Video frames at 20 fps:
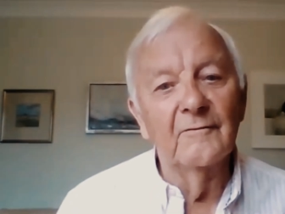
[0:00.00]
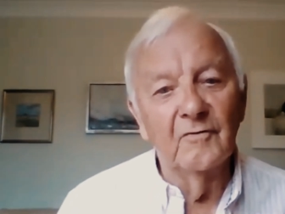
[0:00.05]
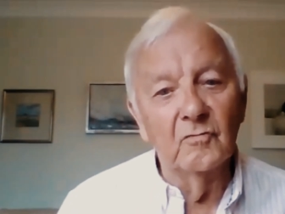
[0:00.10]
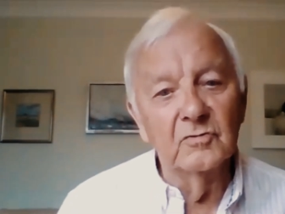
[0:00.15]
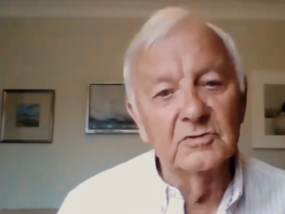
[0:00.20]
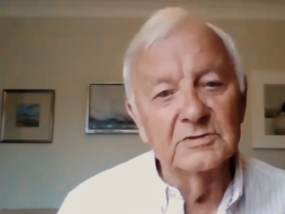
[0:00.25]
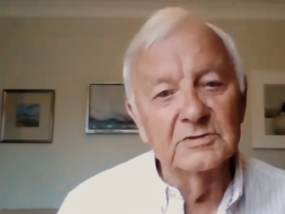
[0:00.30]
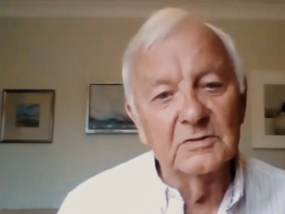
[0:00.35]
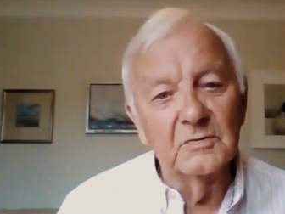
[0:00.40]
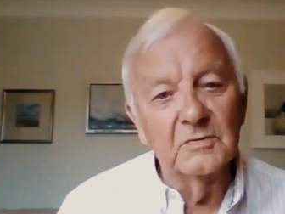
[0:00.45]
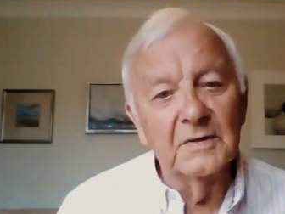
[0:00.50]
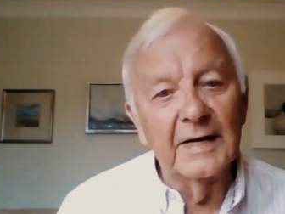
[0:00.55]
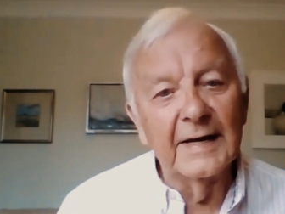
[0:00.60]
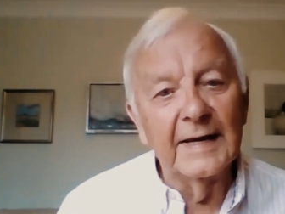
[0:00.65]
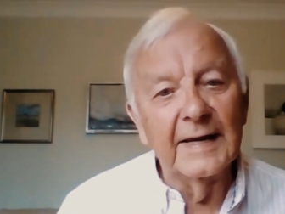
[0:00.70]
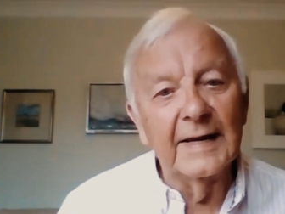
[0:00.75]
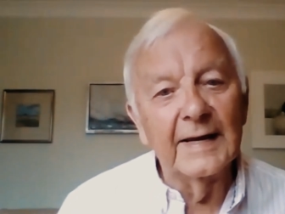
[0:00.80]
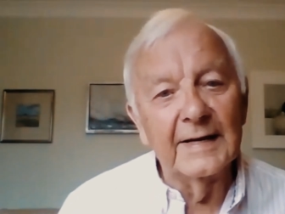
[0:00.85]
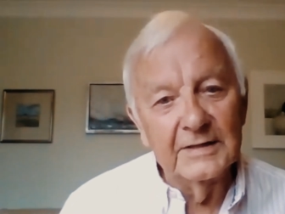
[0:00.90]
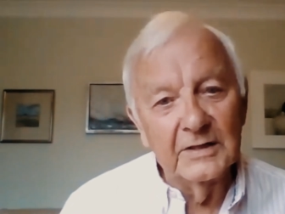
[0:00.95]
falls
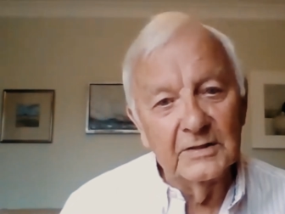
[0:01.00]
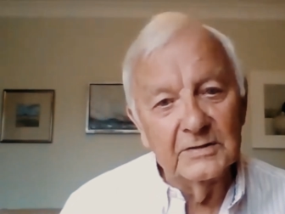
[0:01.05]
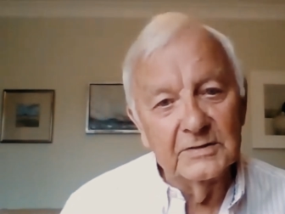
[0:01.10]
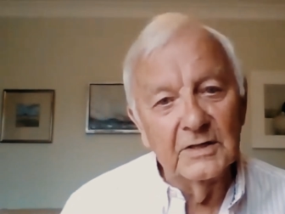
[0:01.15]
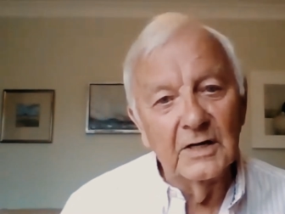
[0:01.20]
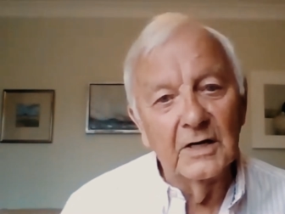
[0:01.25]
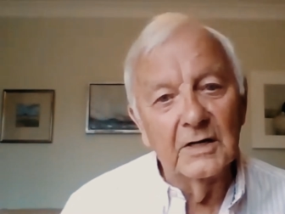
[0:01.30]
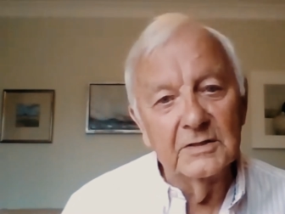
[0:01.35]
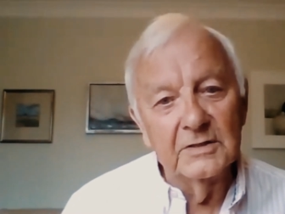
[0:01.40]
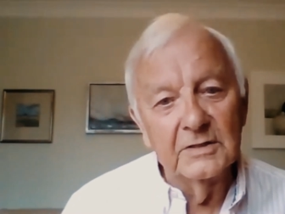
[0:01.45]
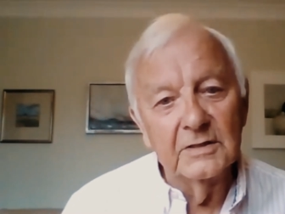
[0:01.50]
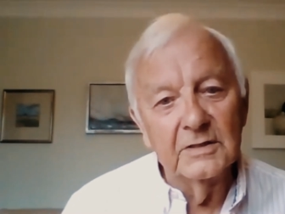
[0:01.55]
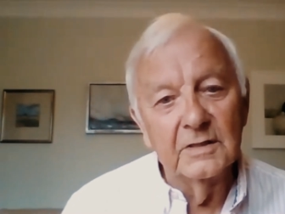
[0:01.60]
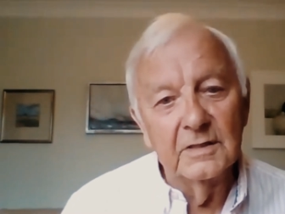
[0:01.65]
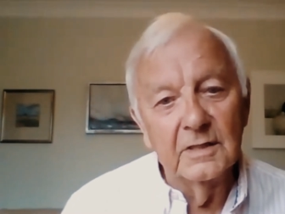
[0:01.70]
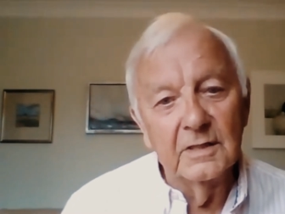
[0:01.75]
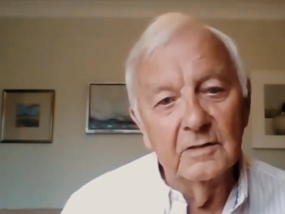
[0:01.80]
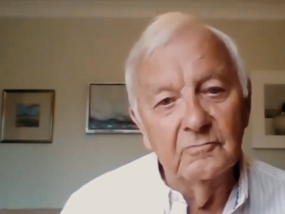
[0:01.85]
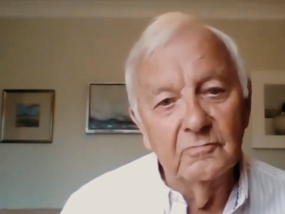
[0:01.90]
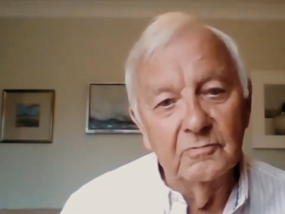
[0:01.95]
away and
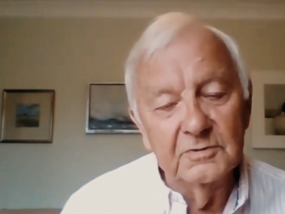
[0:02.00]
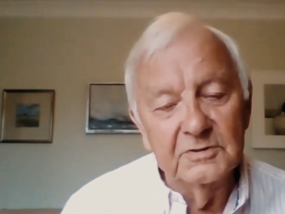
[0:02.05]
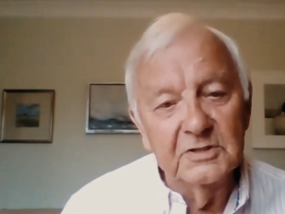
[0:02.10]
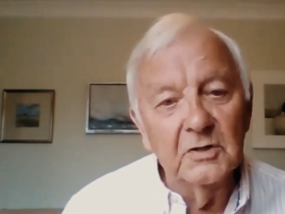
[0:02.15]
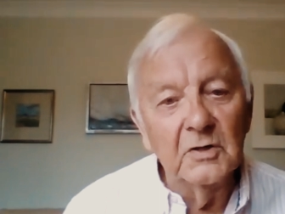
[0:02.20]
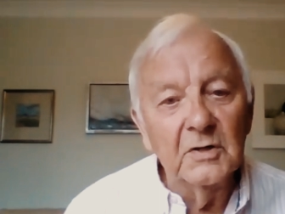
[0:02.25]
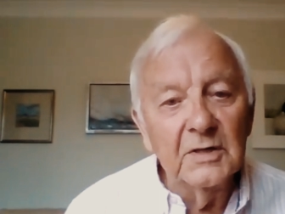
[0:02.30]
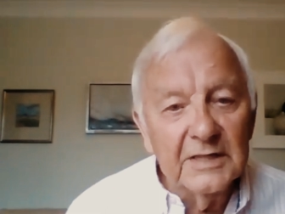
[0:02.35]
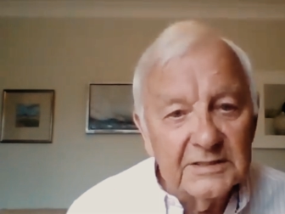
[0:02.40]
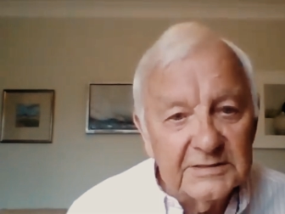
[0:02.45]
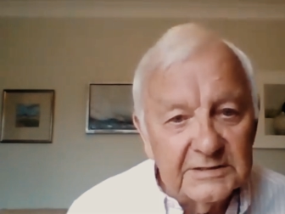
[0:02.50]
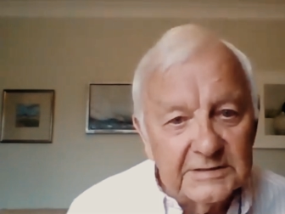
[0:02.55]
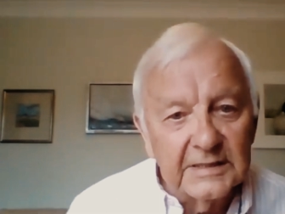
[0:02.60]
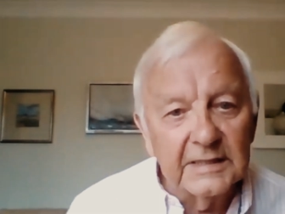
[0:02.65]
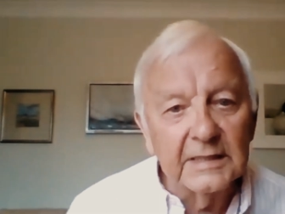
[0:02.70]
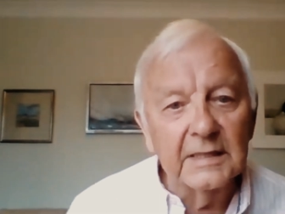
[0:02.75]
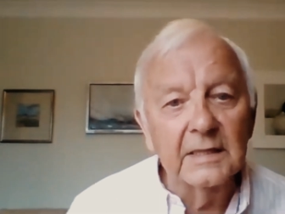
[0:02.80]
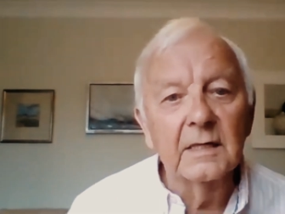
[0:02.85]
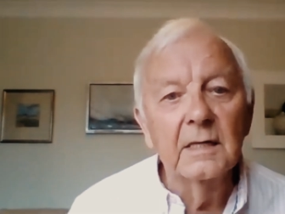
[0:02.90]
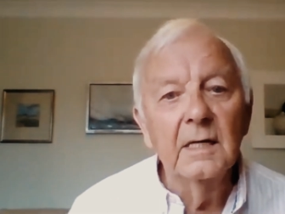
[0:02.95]
the
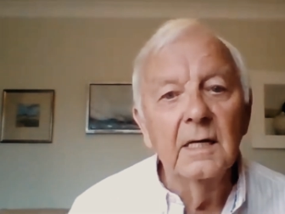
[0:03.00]
dualistic